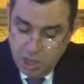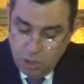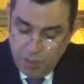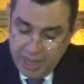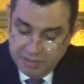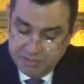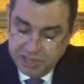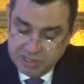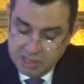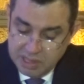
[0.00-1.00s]
we have
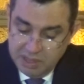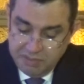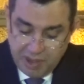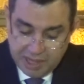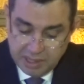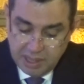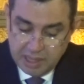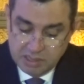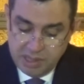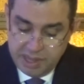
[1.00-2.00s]
recently
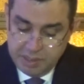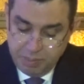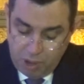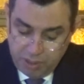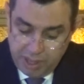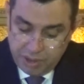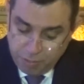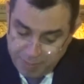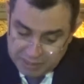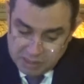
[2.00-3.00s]
finalized a
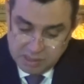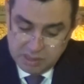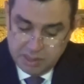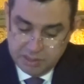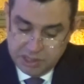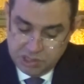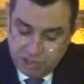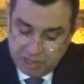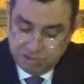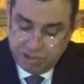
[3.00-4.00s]
robust
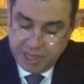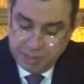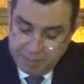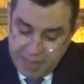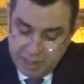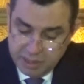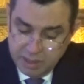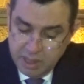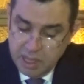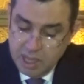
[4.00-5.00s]
restructuring plan
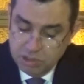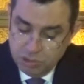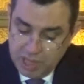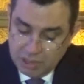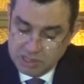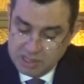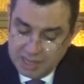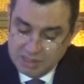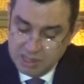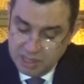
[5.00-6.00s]
to
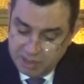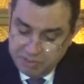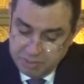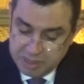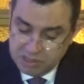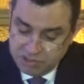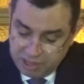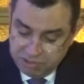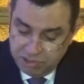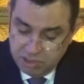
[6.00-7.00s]
downsize the government
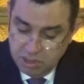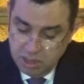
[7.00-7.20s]
structure.